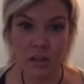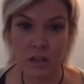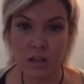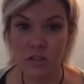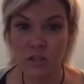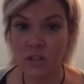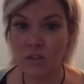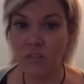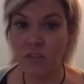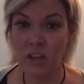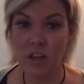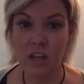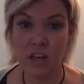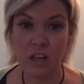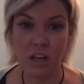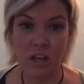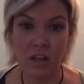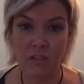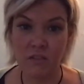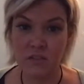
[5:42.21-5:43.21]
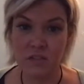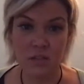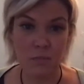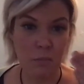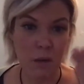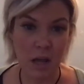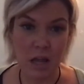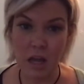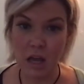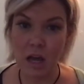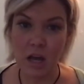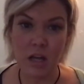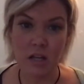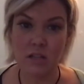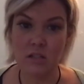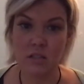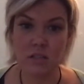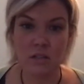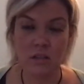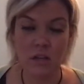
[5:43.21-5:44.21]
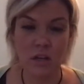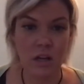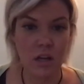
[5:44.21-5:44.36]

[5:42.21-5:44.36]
I just feel like it gives my eyes